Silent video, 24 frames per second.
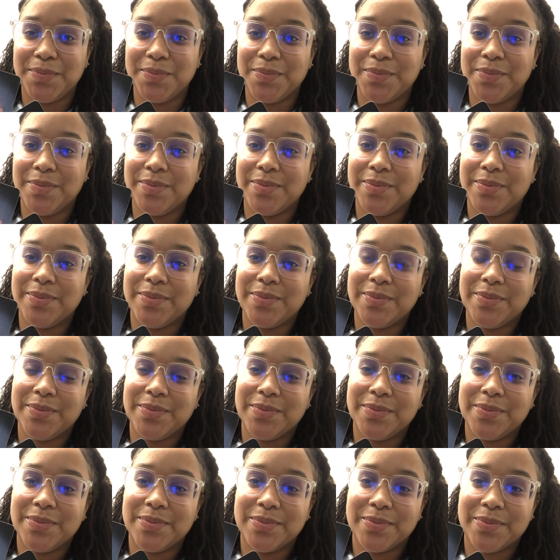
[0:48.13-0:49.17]

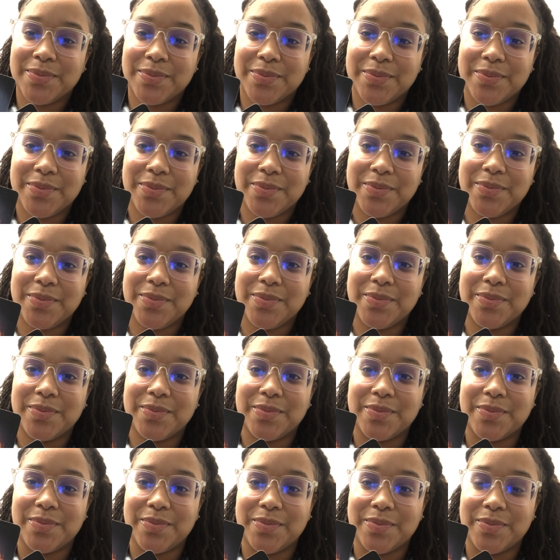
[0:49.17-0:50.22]

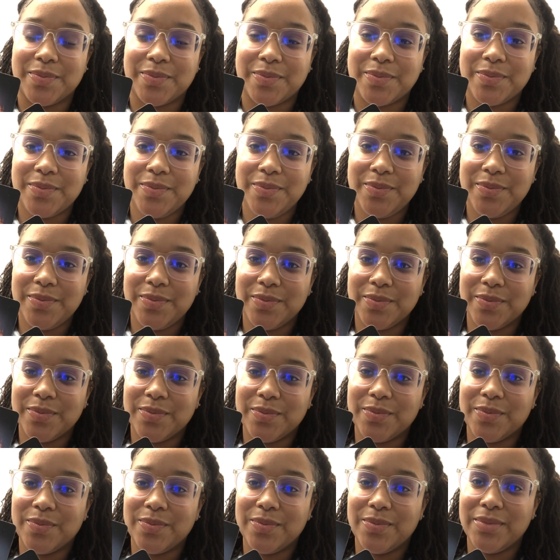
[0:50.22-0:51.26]

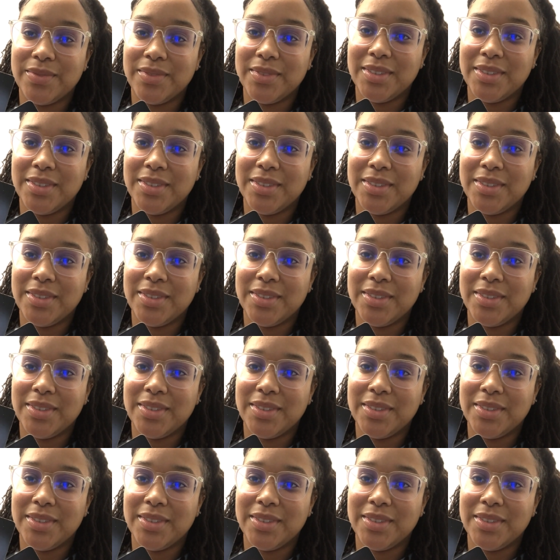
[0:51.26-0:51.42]
[no speech]